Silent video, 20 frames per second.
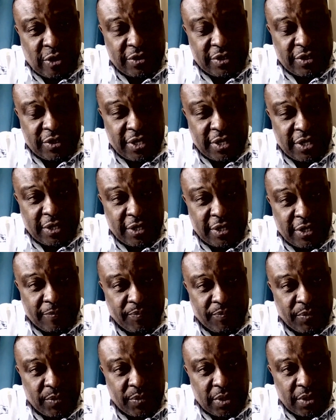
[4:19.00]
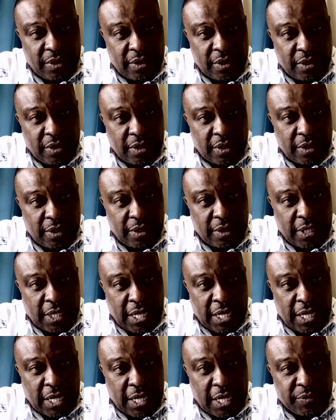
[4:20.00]
the government of
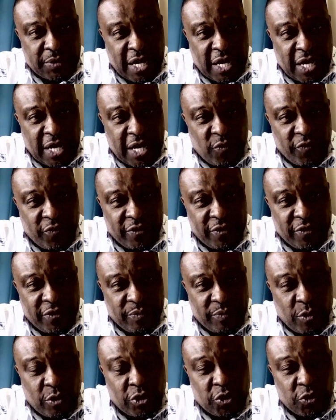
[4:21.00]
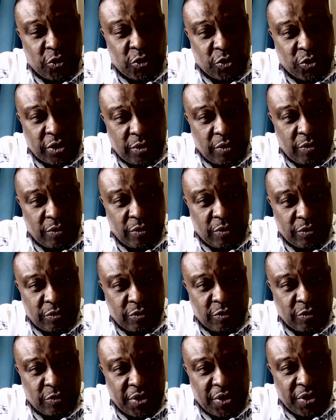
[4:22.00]
the day,
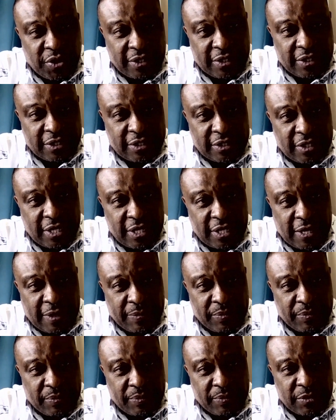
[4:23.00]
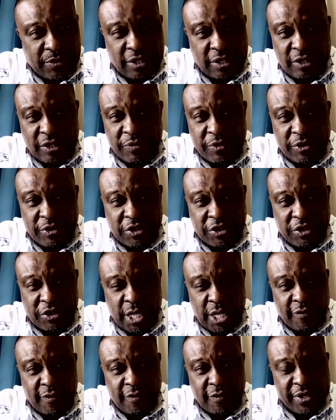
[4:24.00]
they are moving much too slow, to be
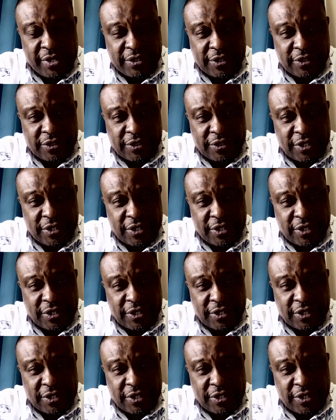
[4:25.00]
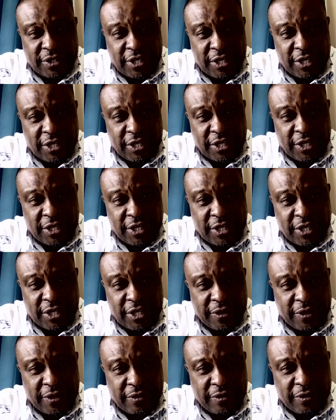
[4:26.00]
honest. The conventional
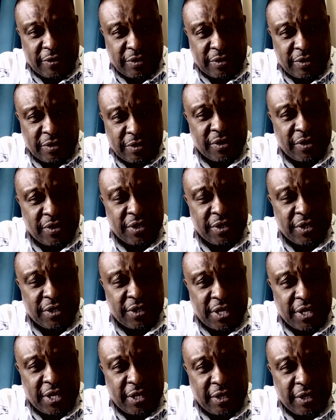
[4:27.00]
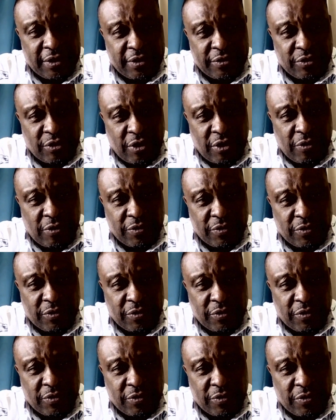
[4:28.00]
government is celebrating a third
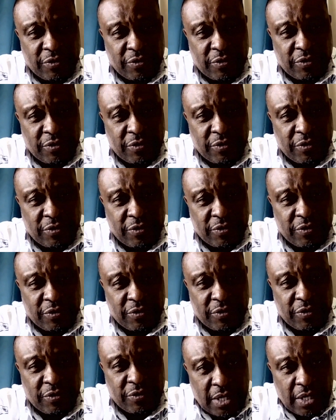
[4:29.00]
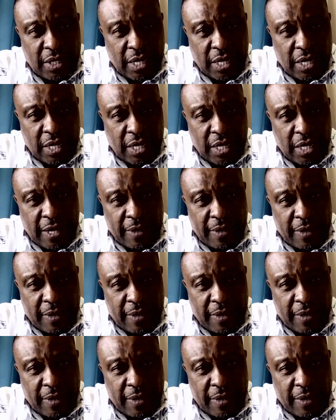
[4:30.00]
year now since in office,